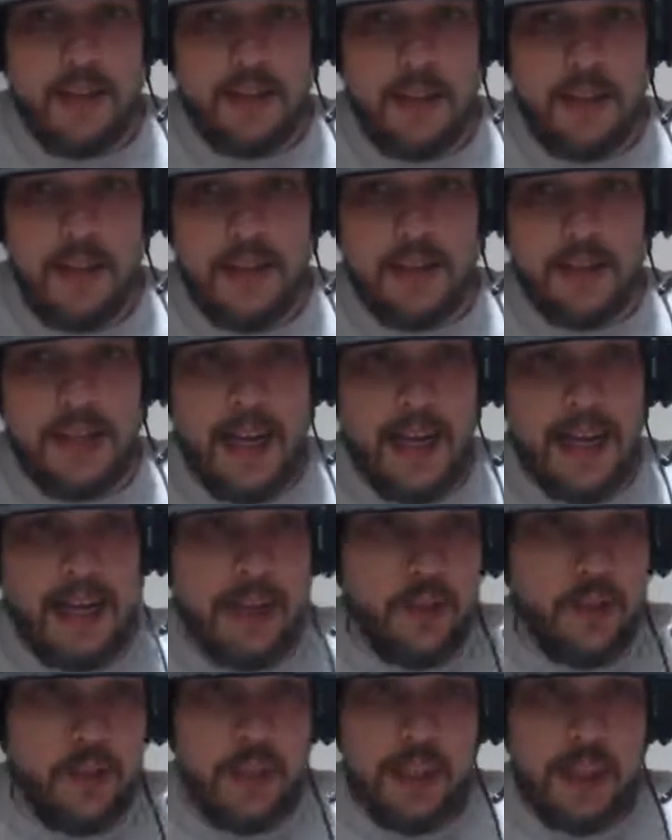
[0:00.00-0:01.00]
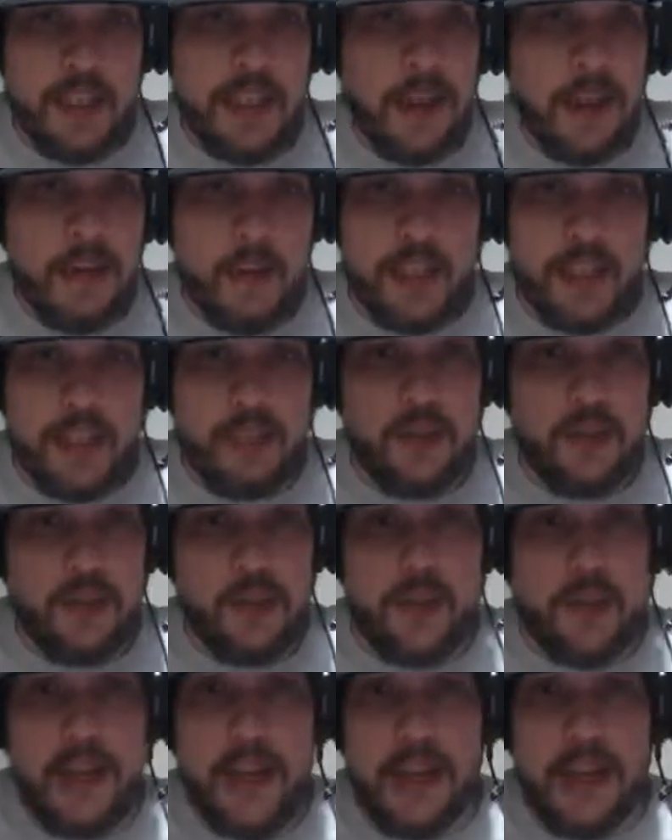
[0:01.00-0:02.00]
is that he's just a gimmick. He's just
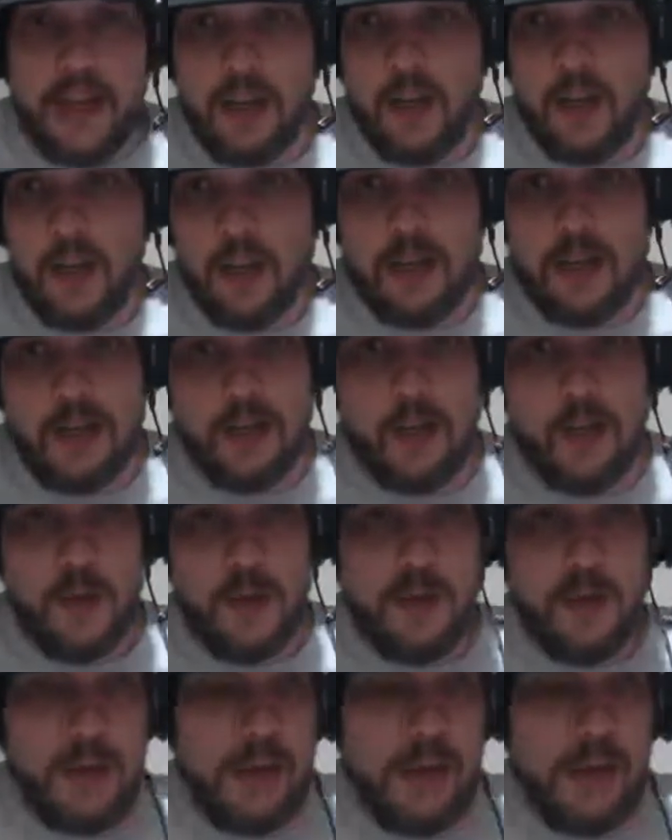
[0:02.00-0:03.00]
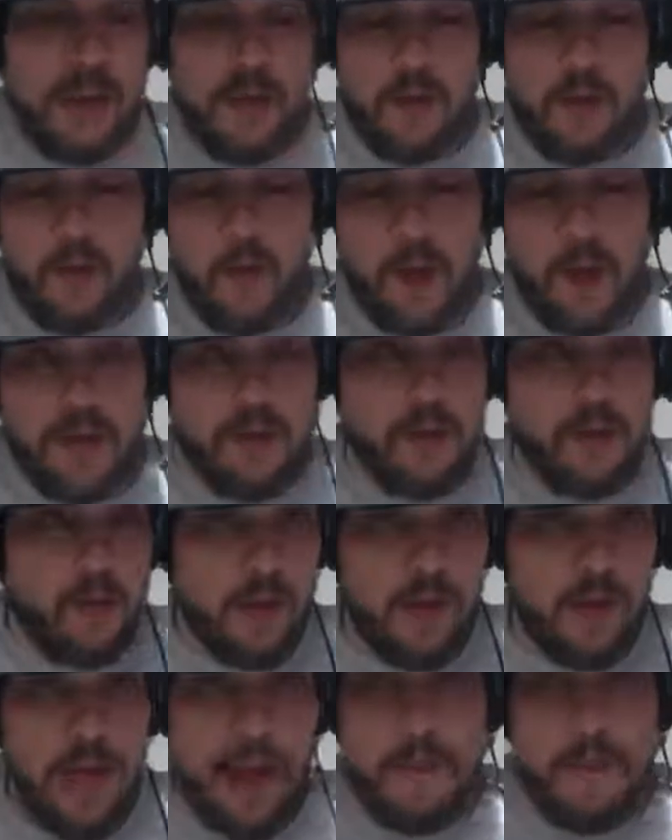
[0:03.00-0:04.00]
a guy that goes into and wrestles
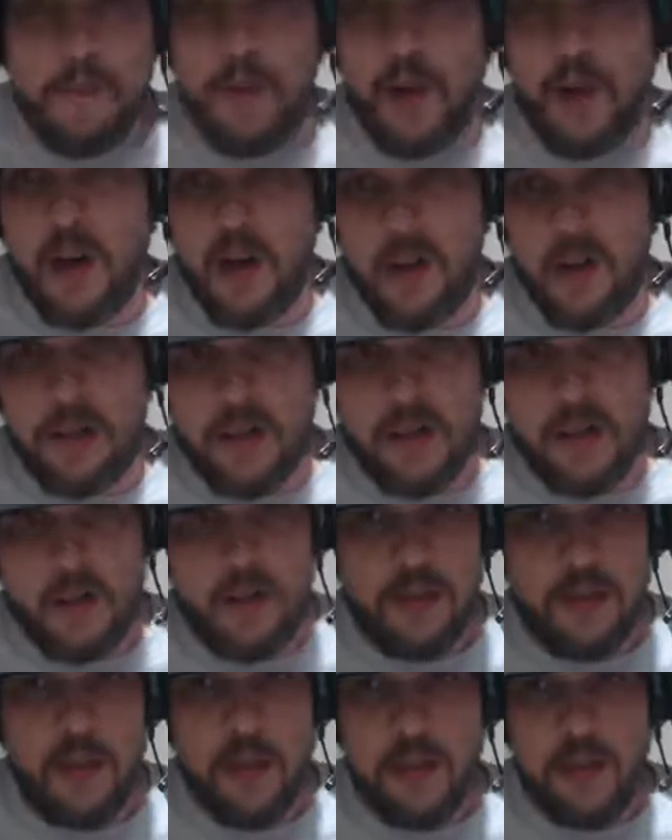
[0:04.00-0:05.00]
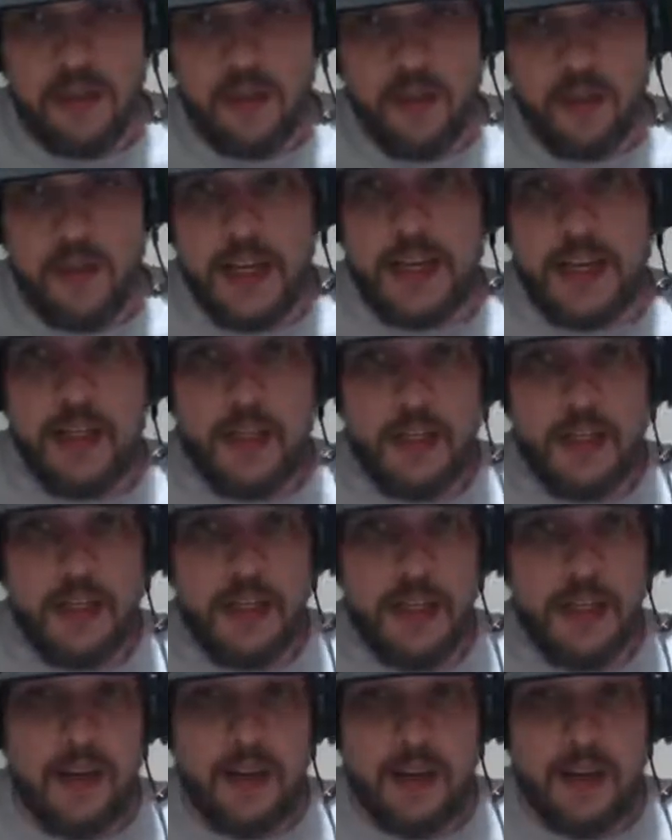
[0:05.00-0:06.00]
with light bulbs and does all this crazy
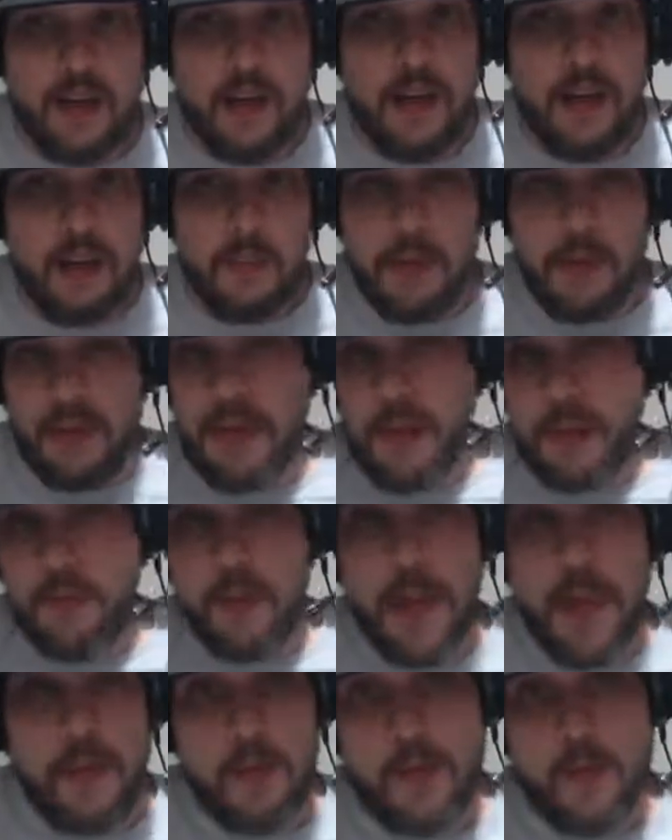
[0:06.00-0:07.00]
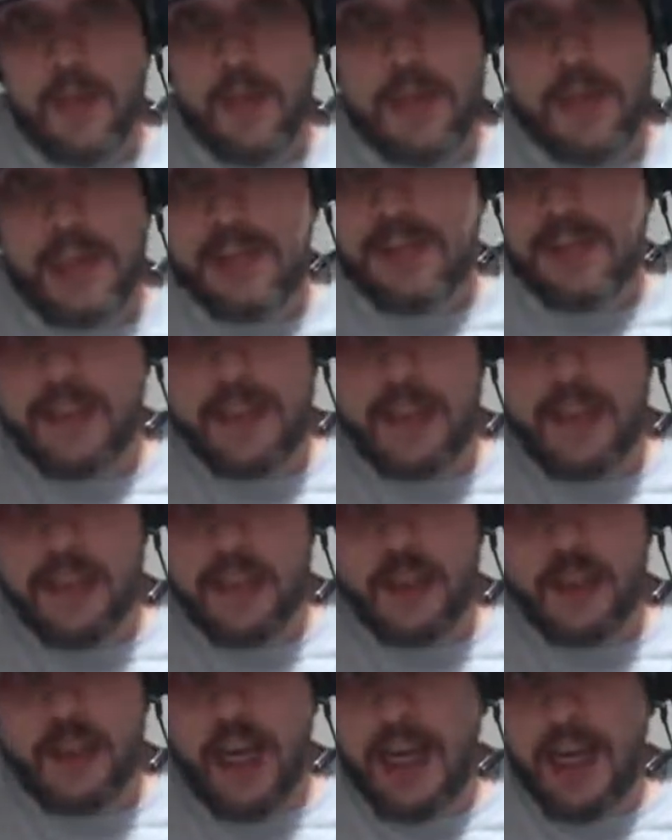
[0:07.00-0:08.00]
shit. But like Bob Ruski has said in
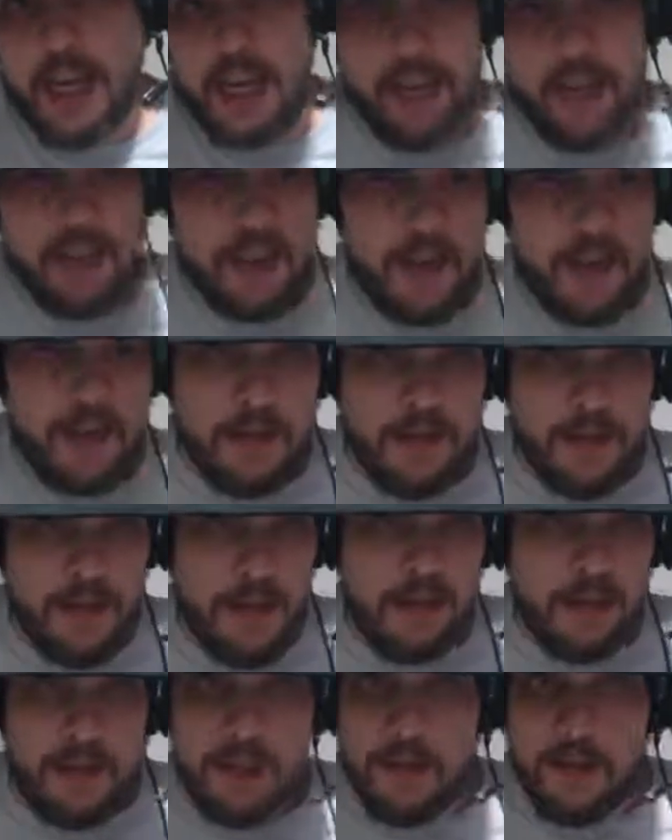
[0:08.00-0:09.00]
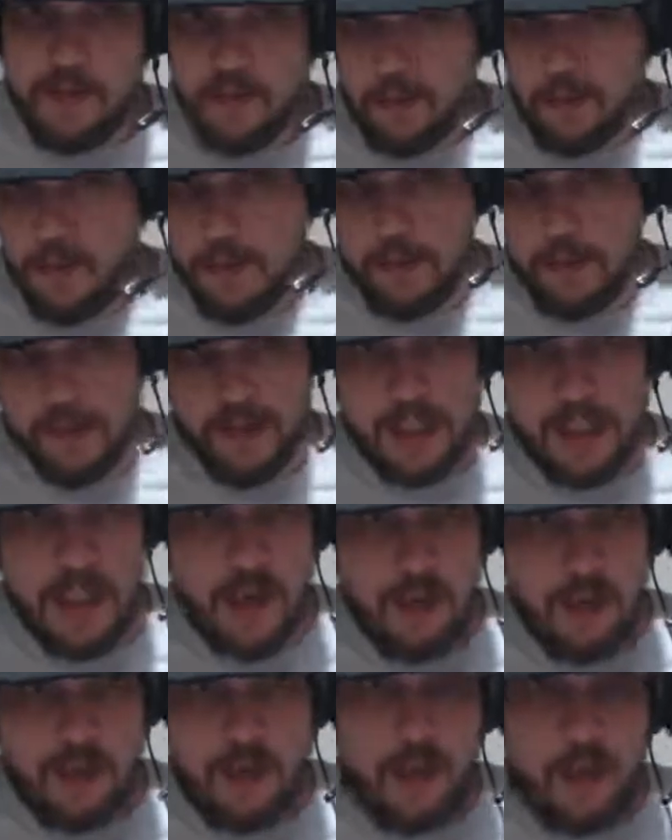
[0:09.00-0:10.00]
the chat, and I've seen people say
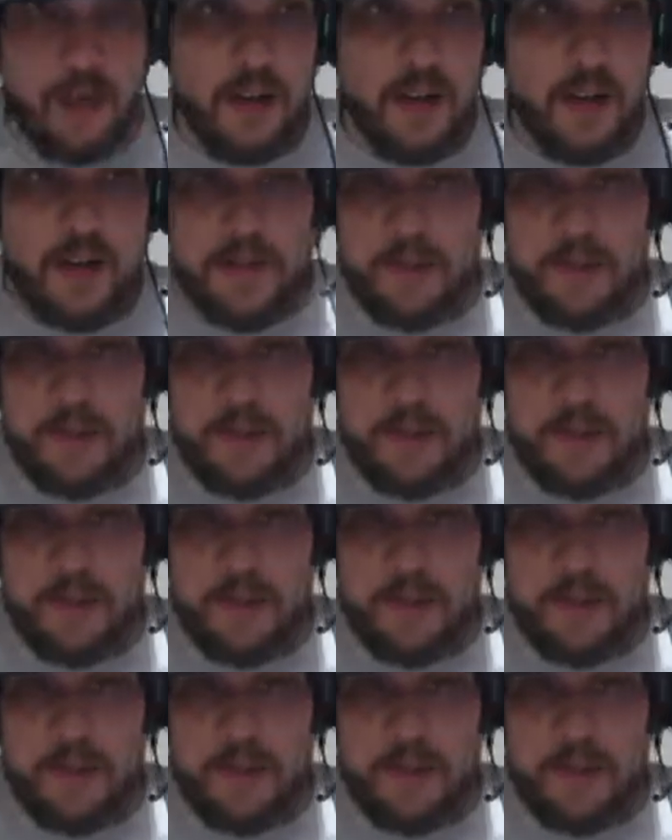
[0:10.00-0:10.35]
it on Twitter,